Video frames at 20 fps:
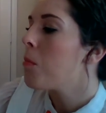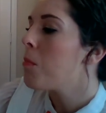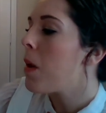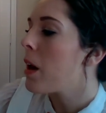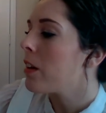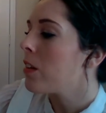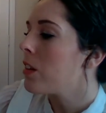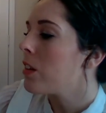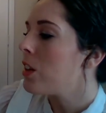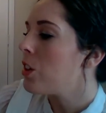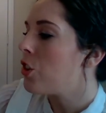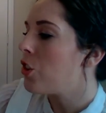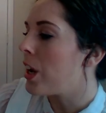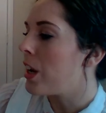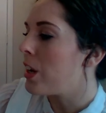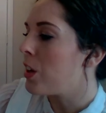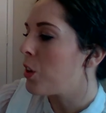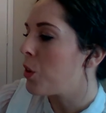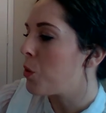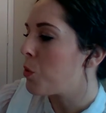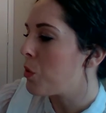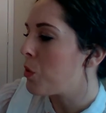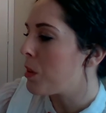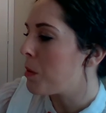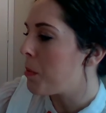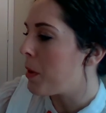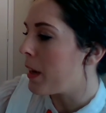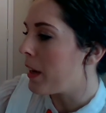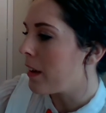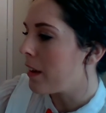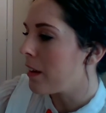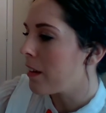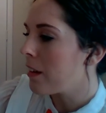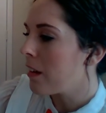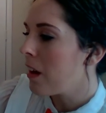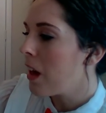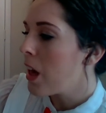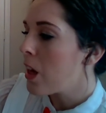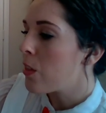Michael and Jane go to the bank.